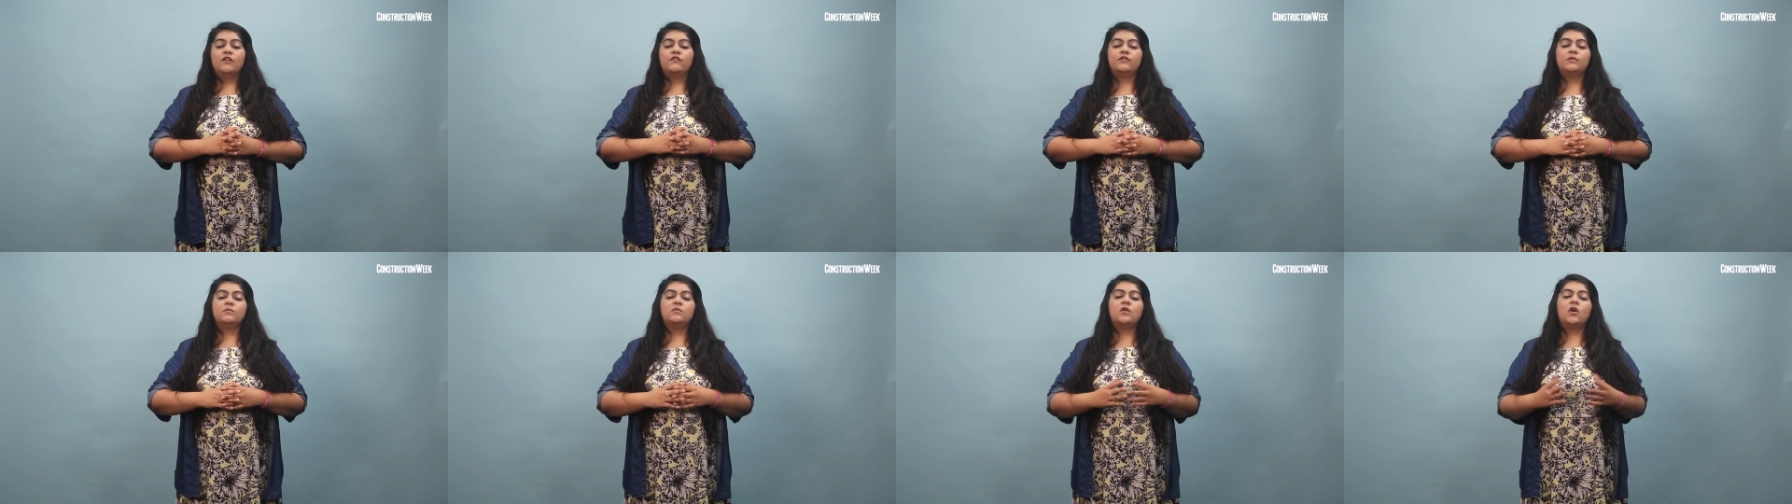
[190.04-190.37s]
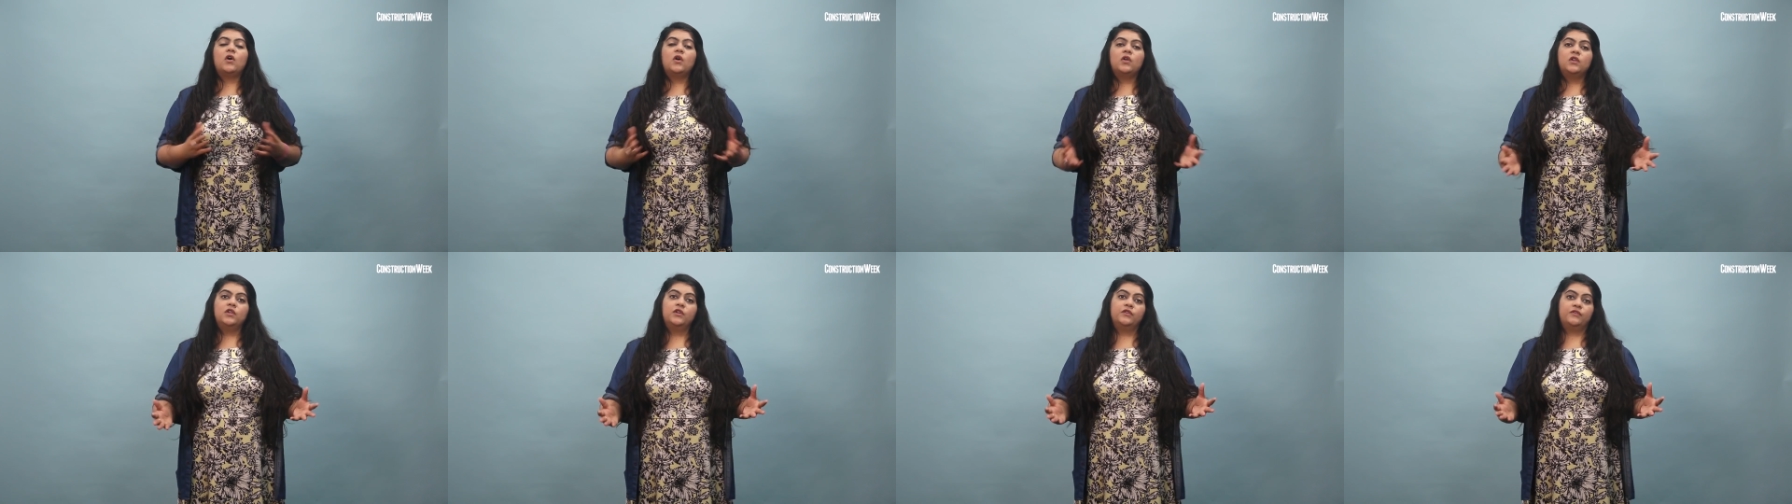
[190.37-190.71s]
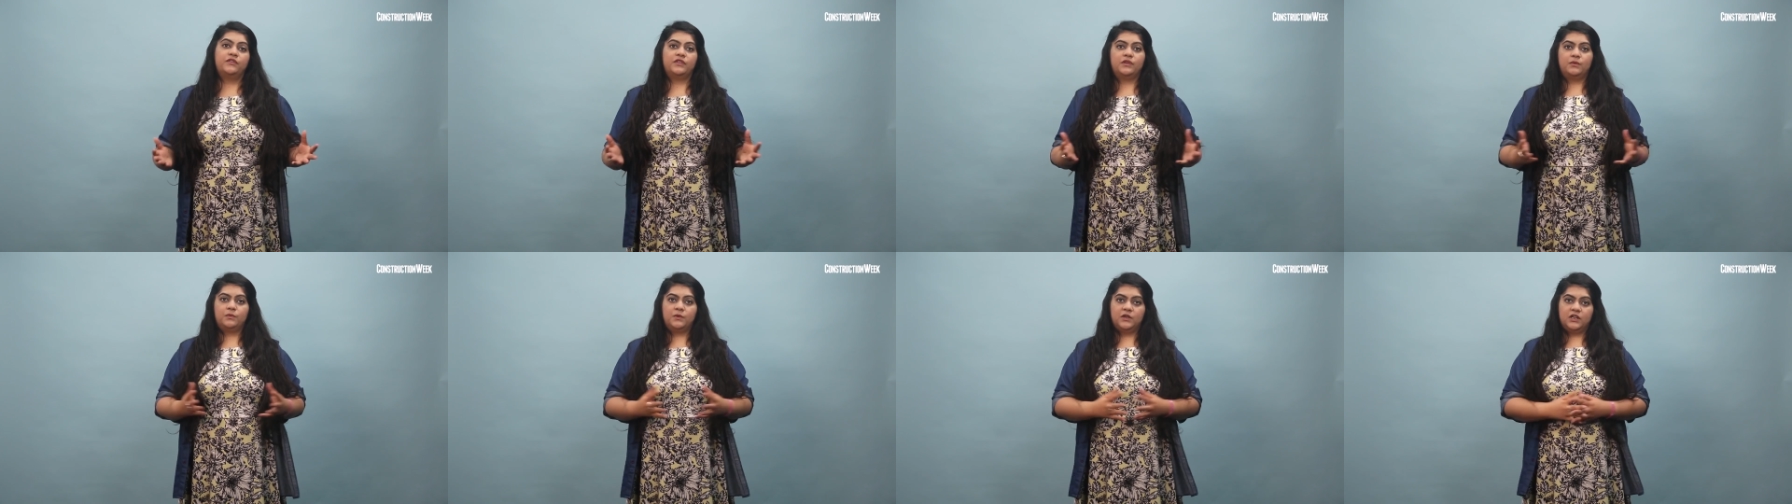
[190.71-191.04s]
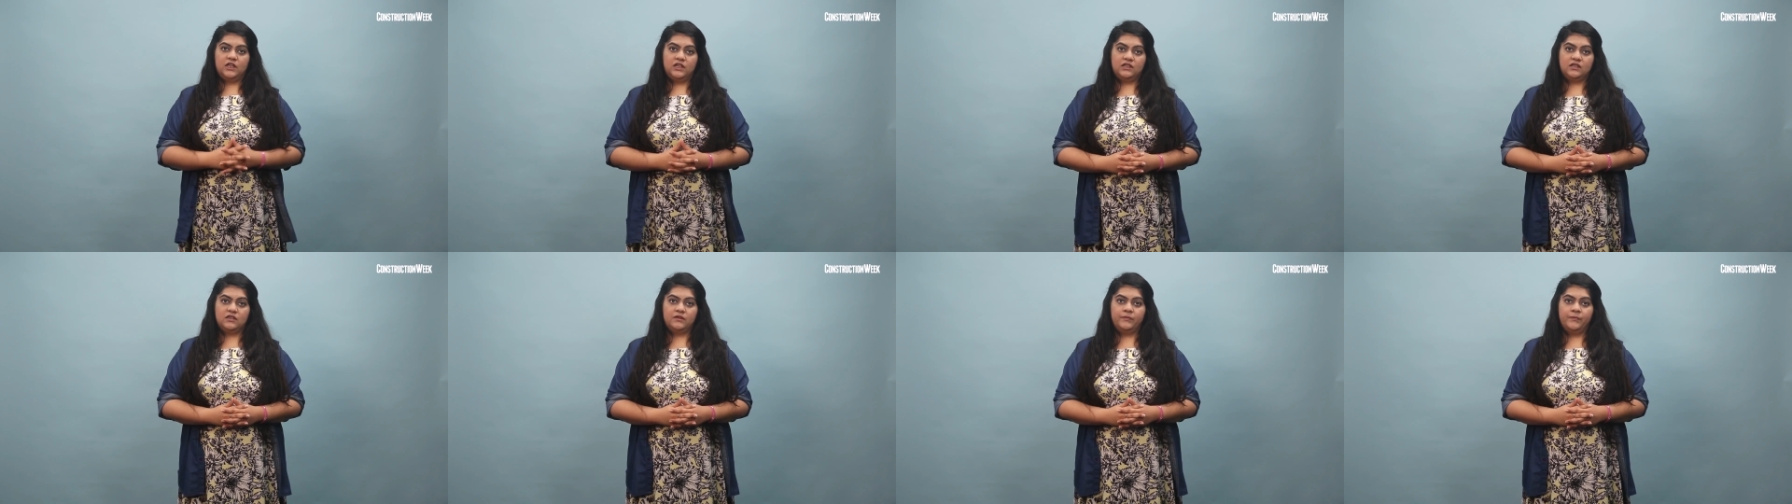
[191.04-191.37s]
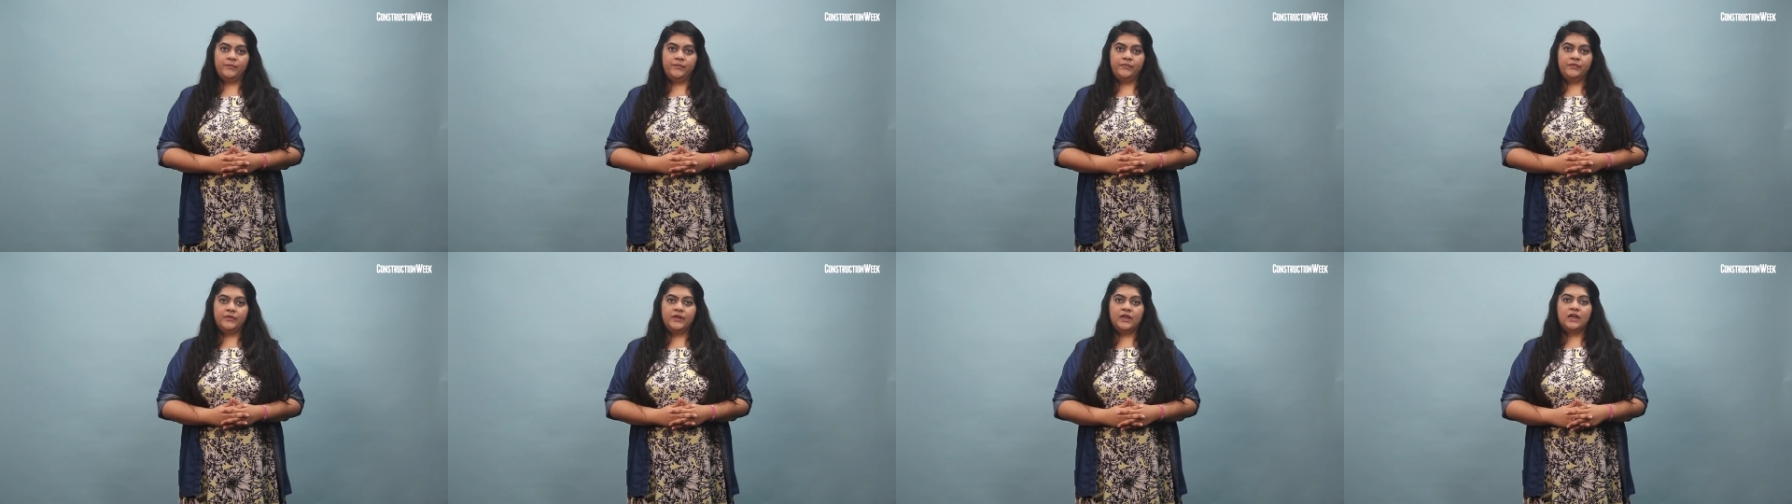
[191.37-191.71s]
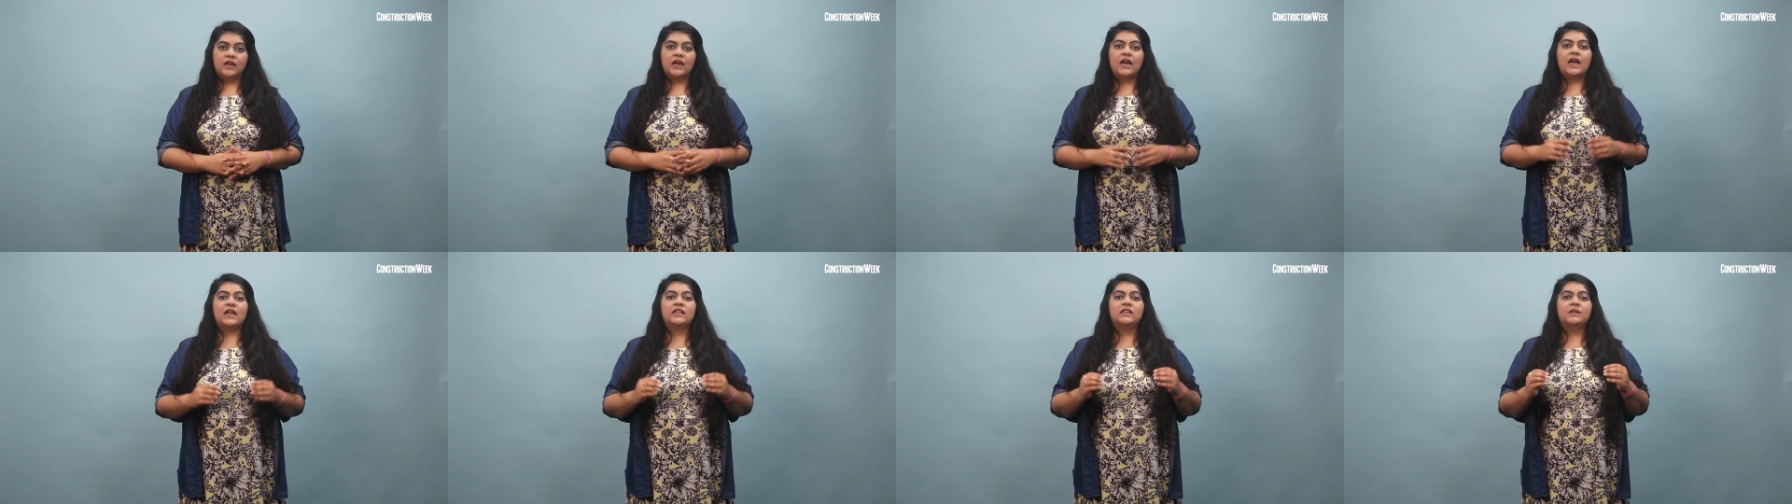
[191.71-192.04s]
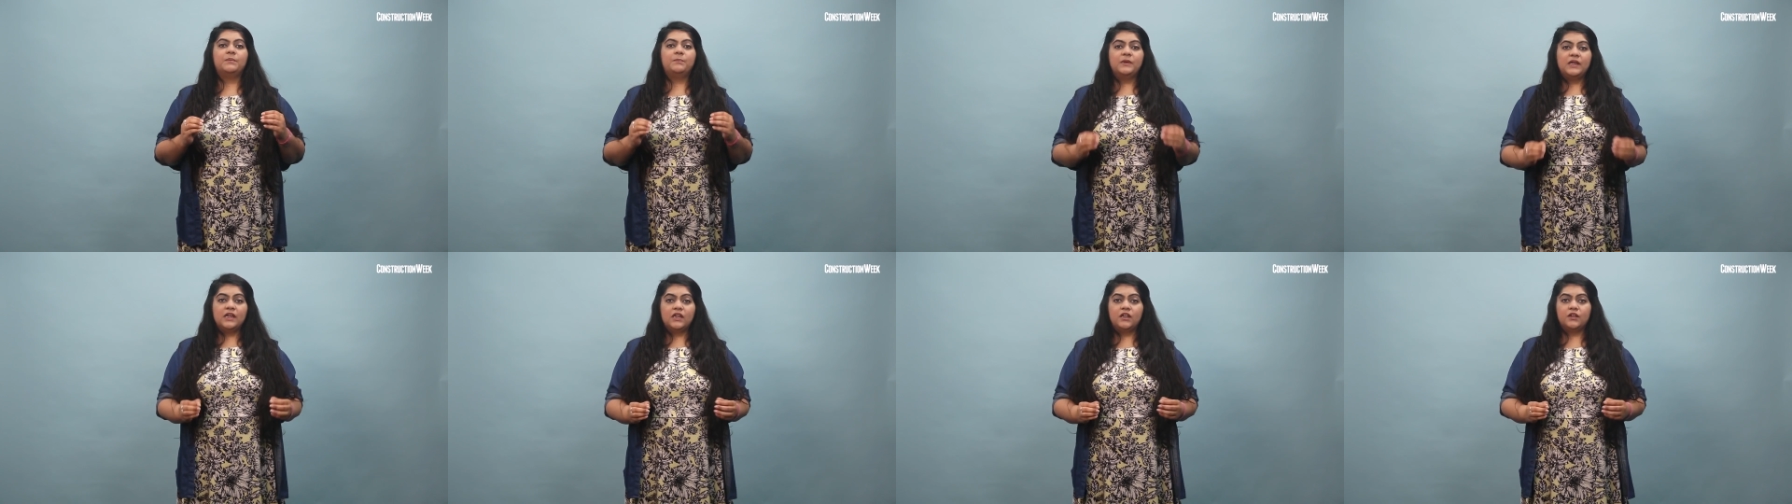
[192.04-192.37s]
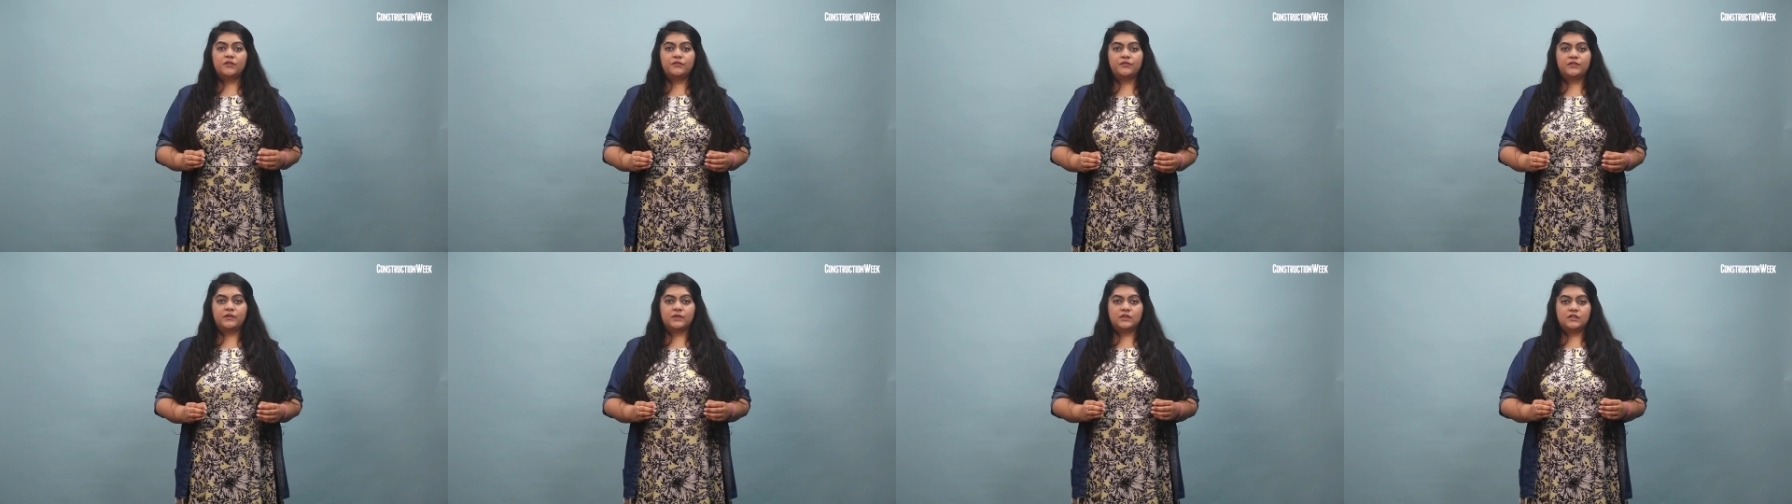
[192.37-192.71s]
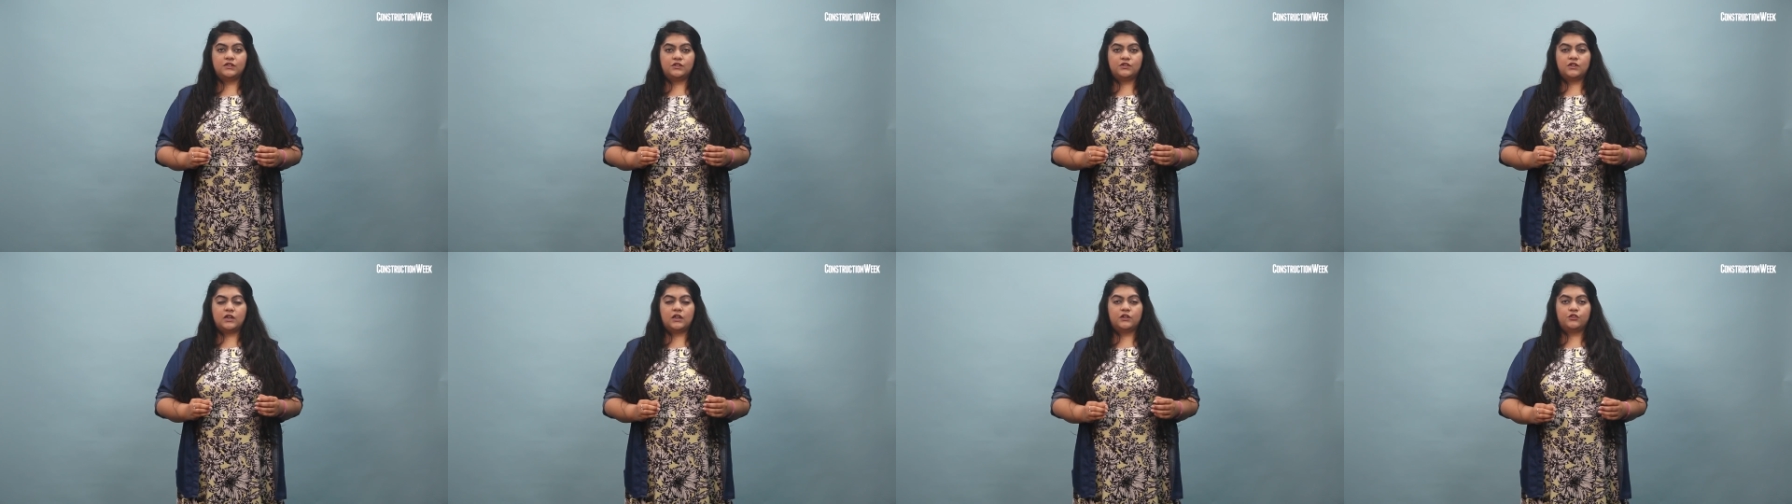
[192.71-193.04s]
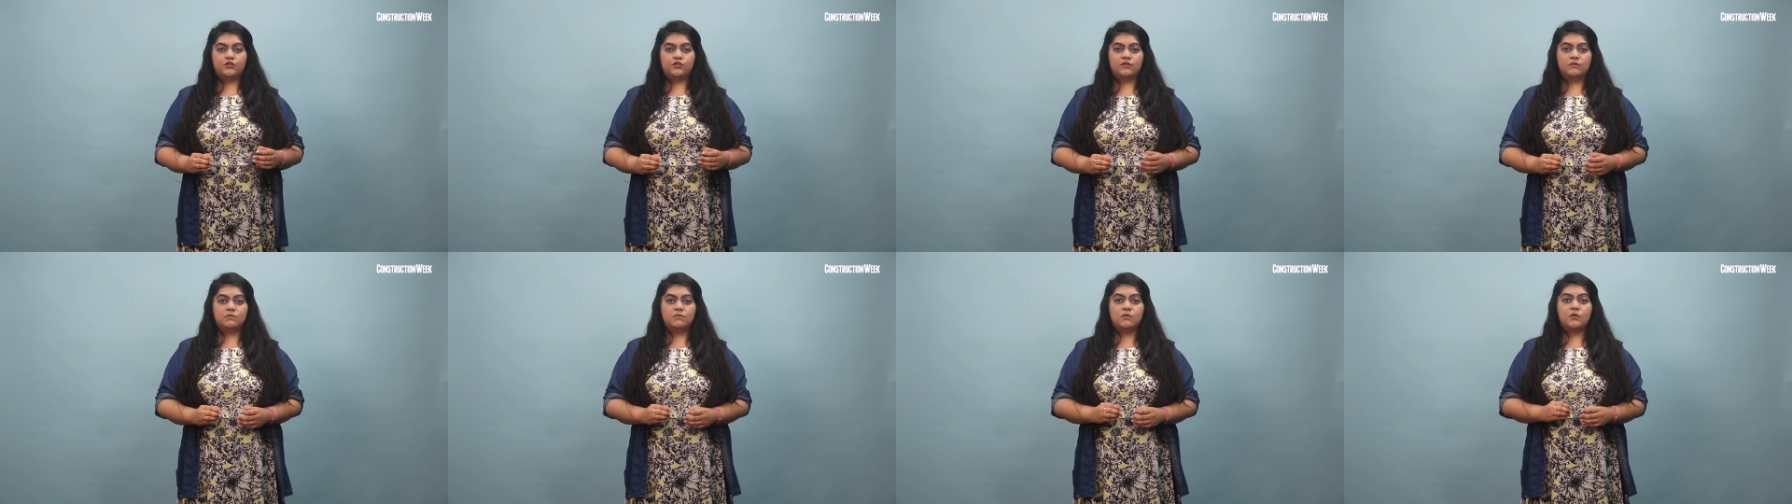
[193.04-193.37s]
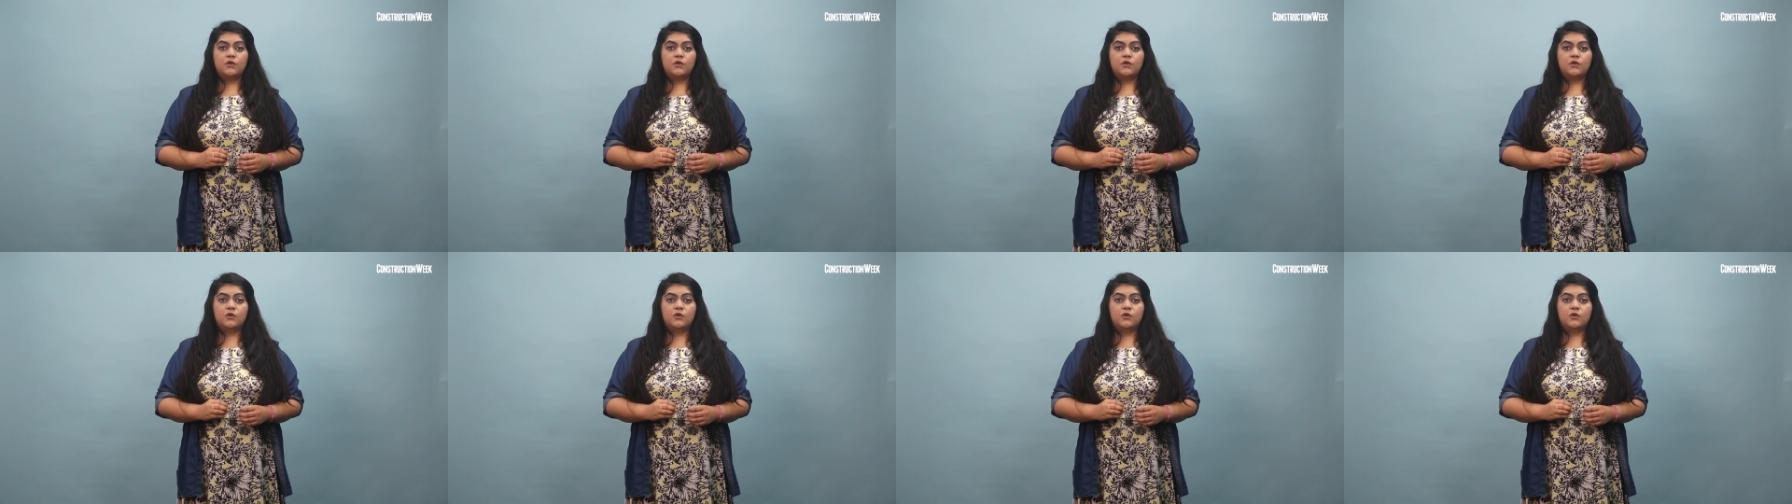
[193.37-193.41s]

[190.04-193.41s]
from all over the world. At the peak of construction,